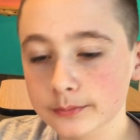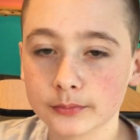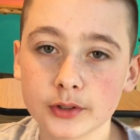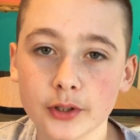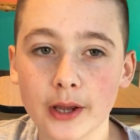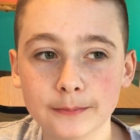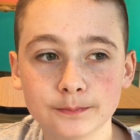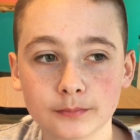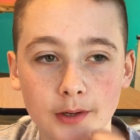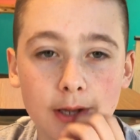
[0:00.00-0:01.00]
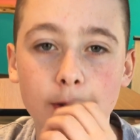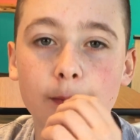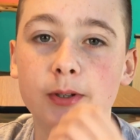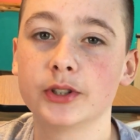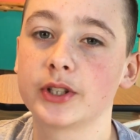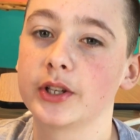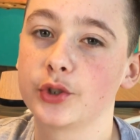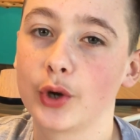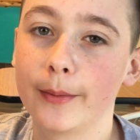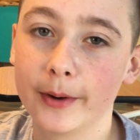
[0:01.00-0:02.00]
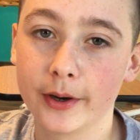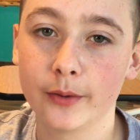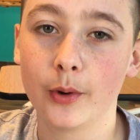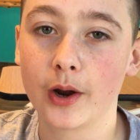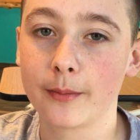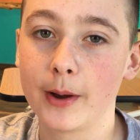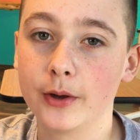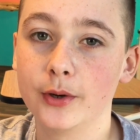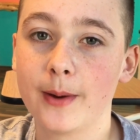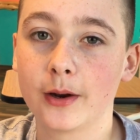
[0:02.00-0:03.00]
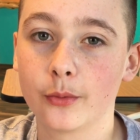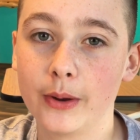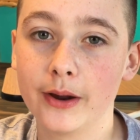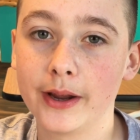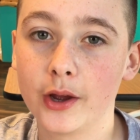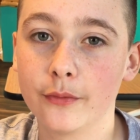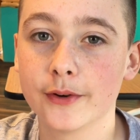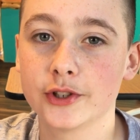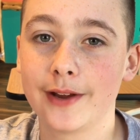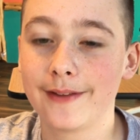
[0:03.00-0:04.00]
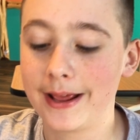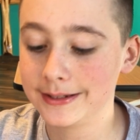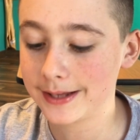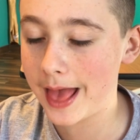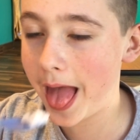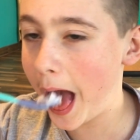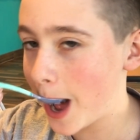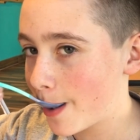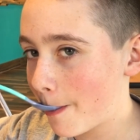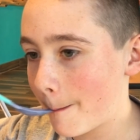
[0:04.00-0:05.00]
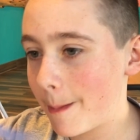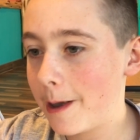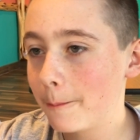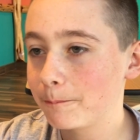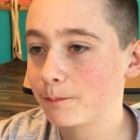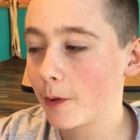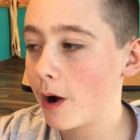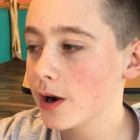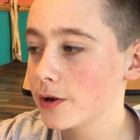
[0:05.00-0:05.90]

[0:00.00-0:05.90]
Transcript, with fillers: It's okay. I normally just get strawberry and watermelon no matter where I go for shaved ice. Yeah. It's